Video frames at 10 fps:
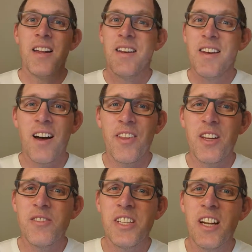Now that
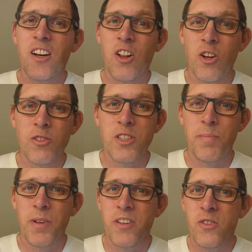you've seen a
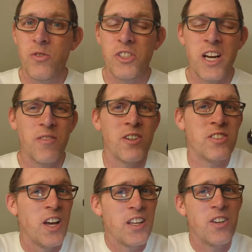close-up of the two
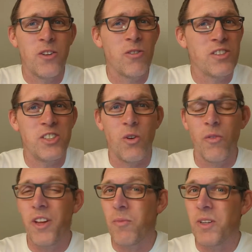shavers, you'll notice the
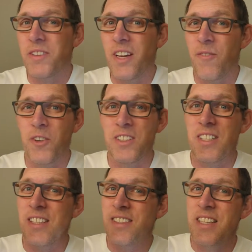only real difference
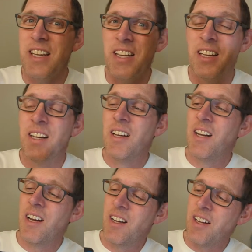is the
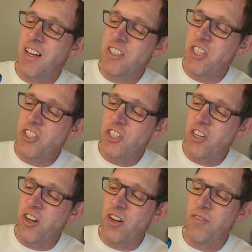
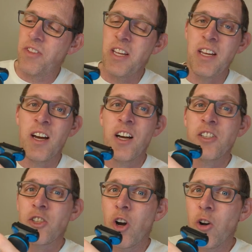addition of the
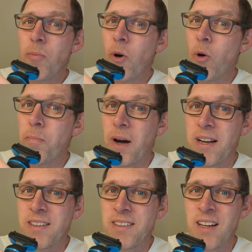turbo
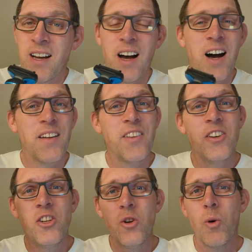button on the
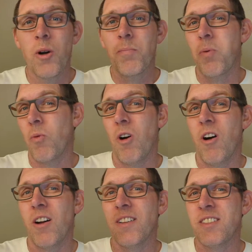newer
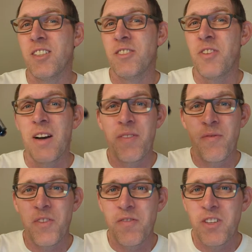Braun Series 5, the
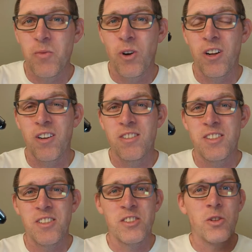5100
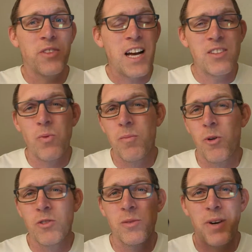series. So that's where
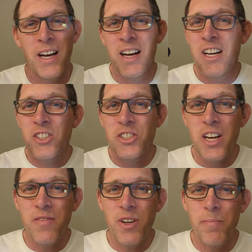most of my
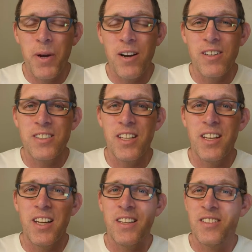shave
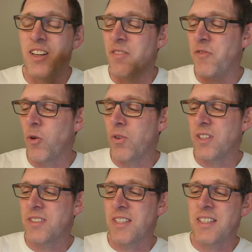comparison is going to
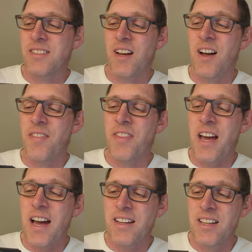focus, is on
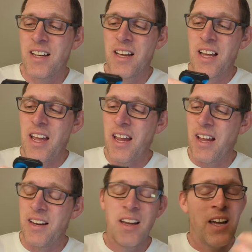that.
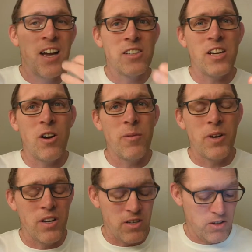And here's how I'm
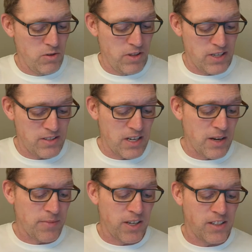going to do this.
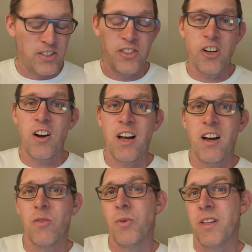I'm going to start
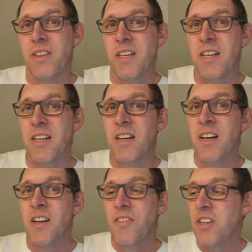out with the
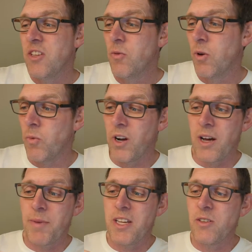newer one.
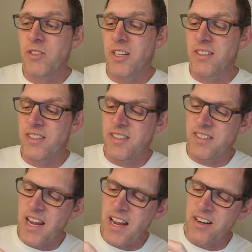I'm going to use it in
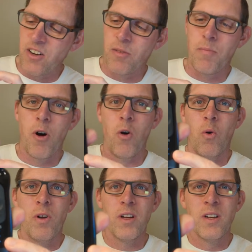standard
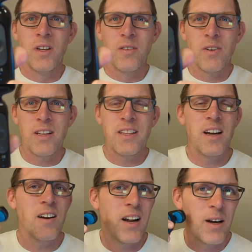mode right
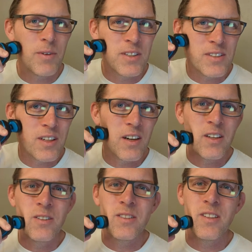there, and I'm going to start
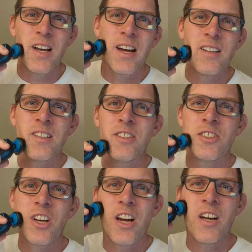using that to
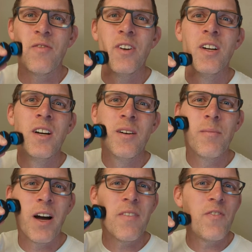shave
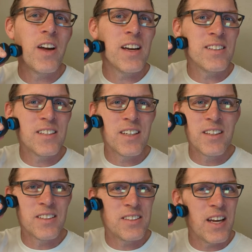my face in
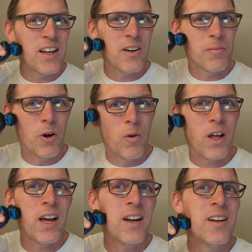the standard mode.
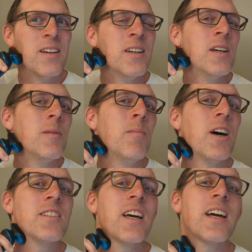And
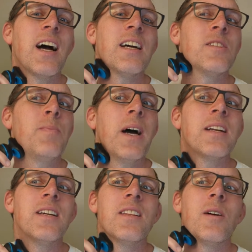much like I
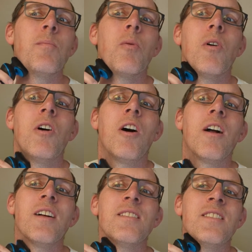expected, the
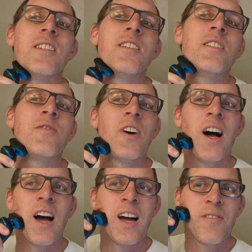Braun Series
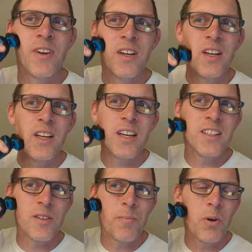5
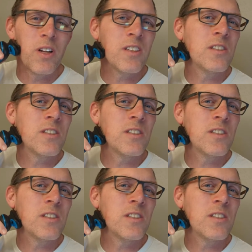is a pretty